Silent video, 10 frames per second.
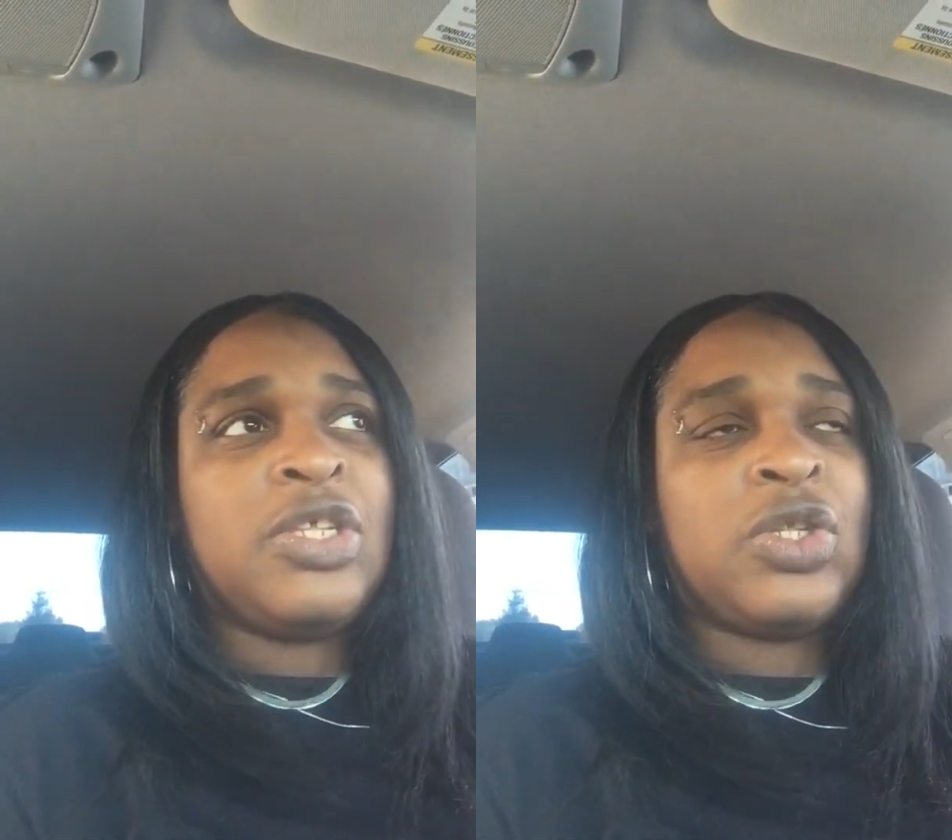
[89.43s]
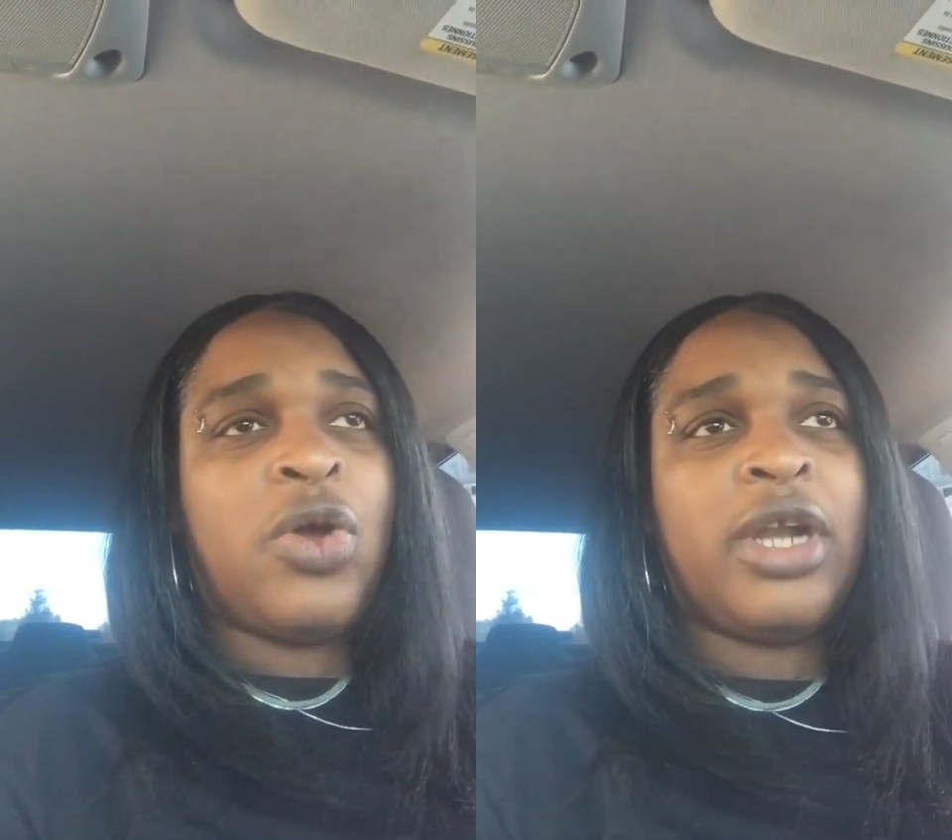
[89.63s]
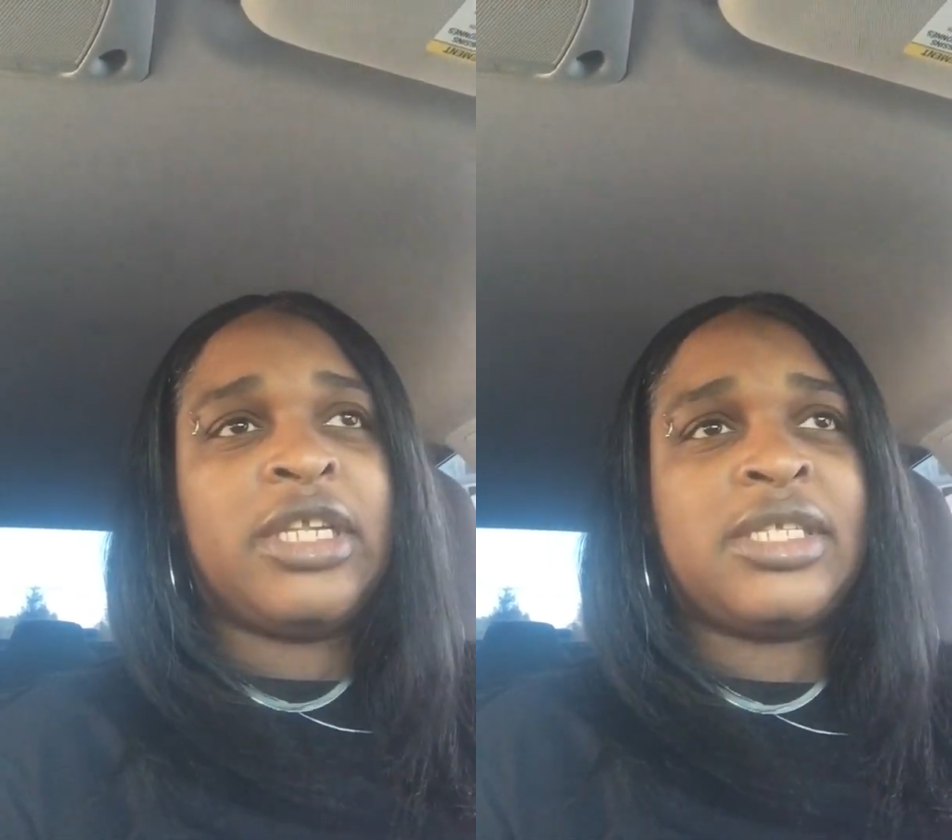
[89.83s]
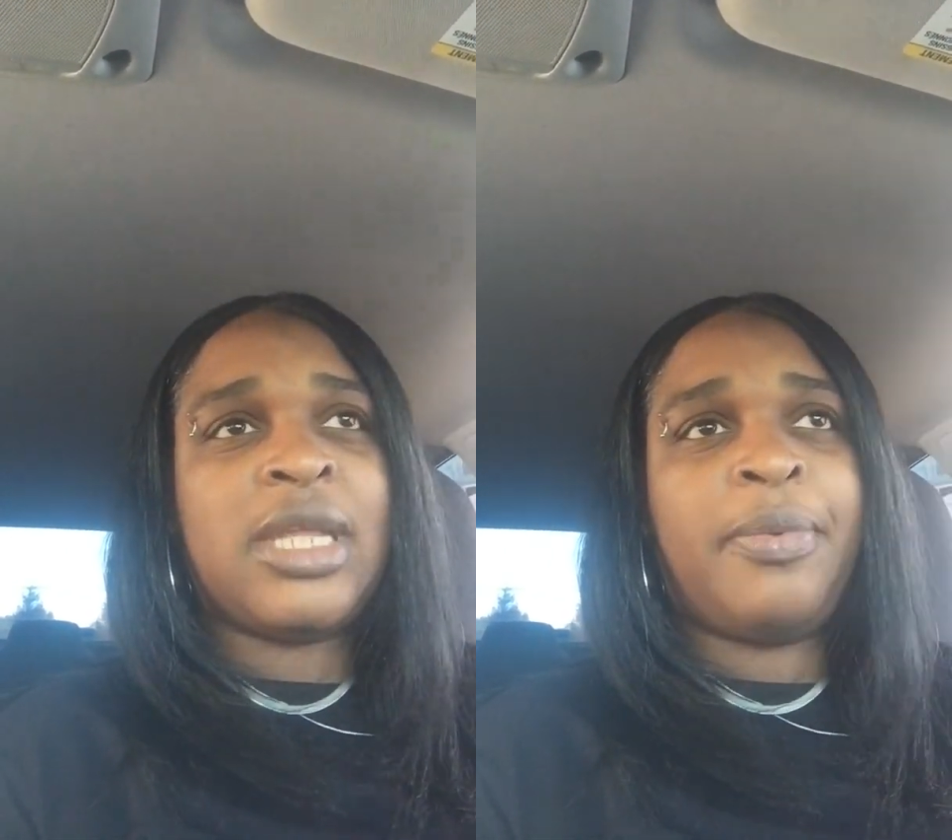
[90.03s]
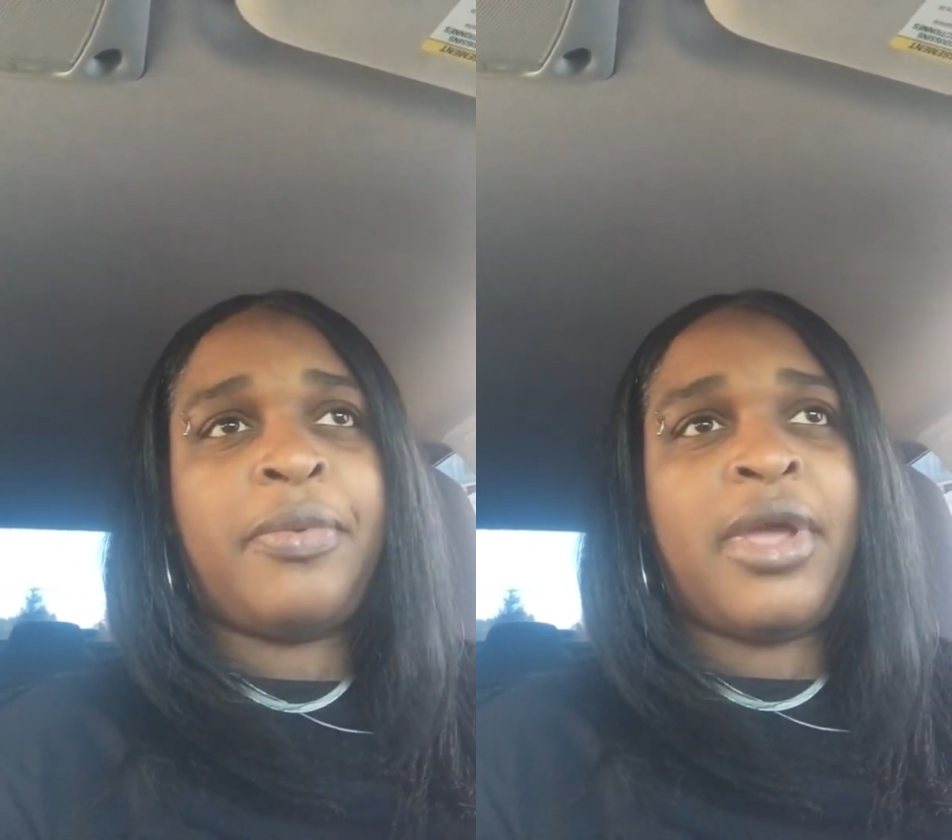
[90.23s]
started to
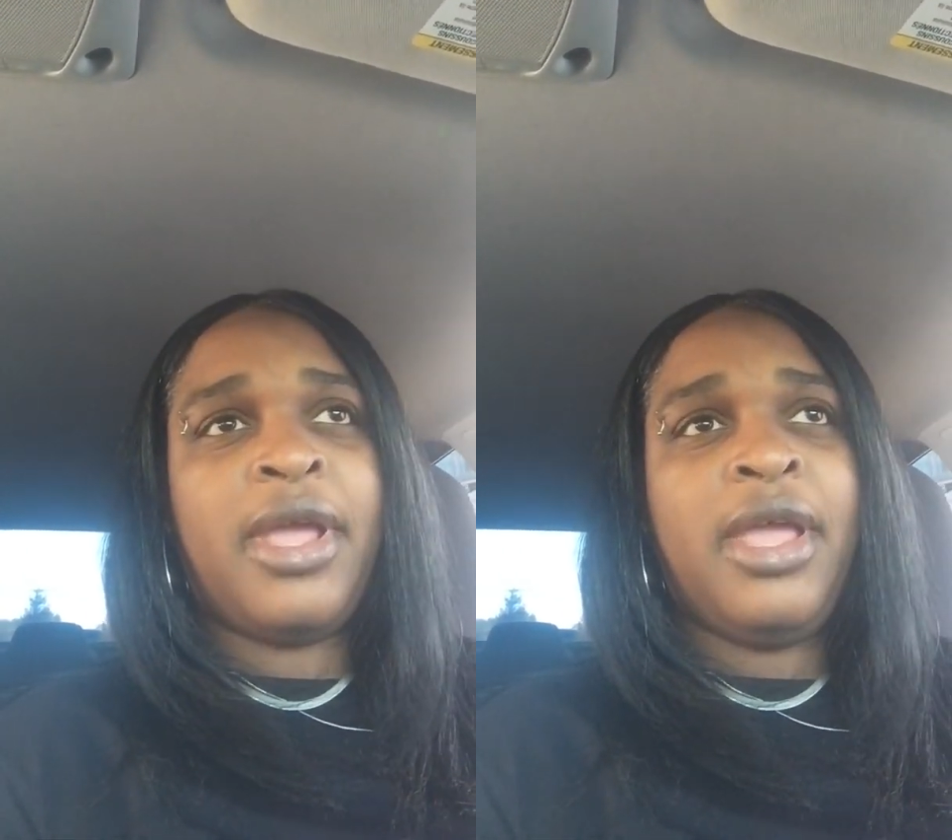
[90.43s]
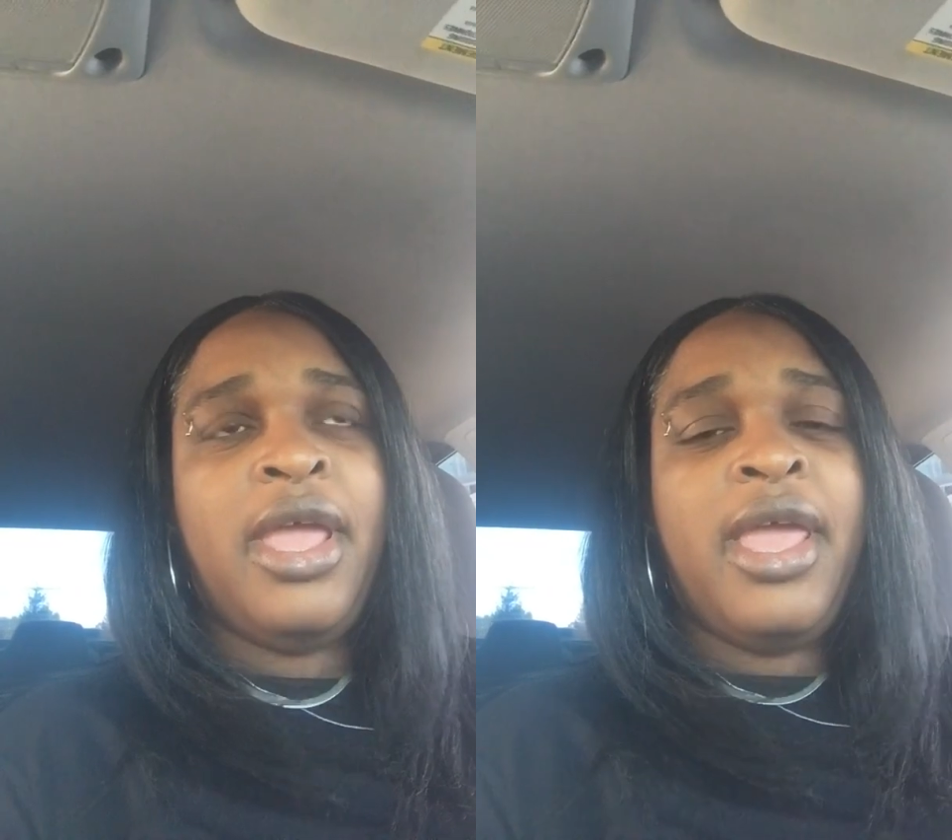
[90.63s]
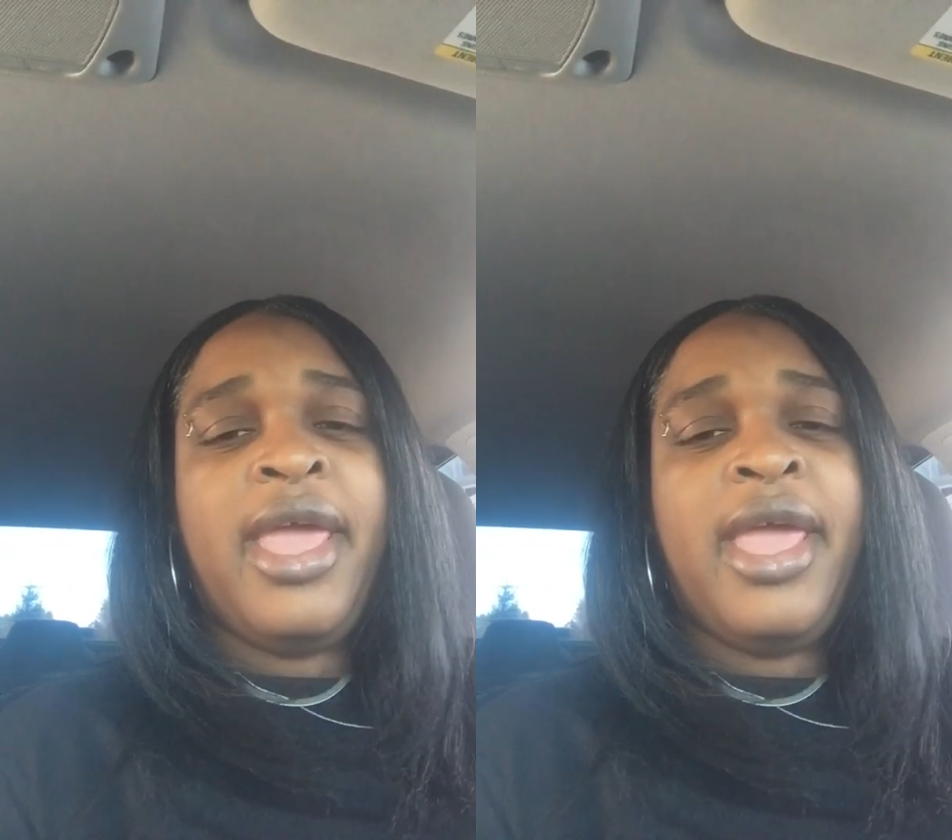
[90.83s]
separate.